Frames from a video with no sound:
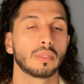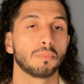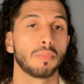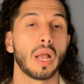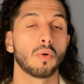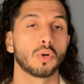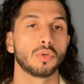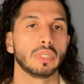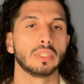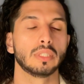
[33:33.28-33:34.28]

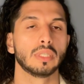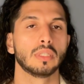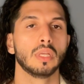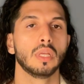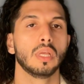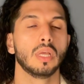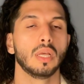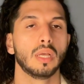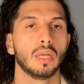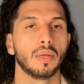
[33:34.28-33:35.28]
power-oriented
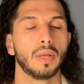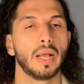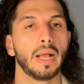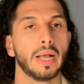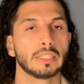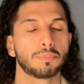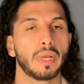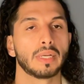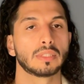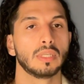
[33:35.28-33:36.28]

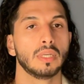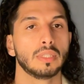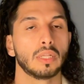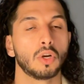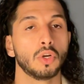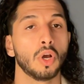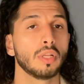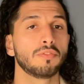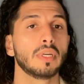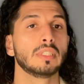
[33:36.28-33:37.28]
aspects that are not
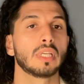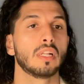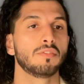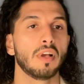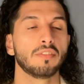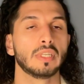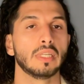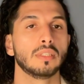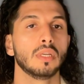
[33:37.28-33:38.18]
very self-evident,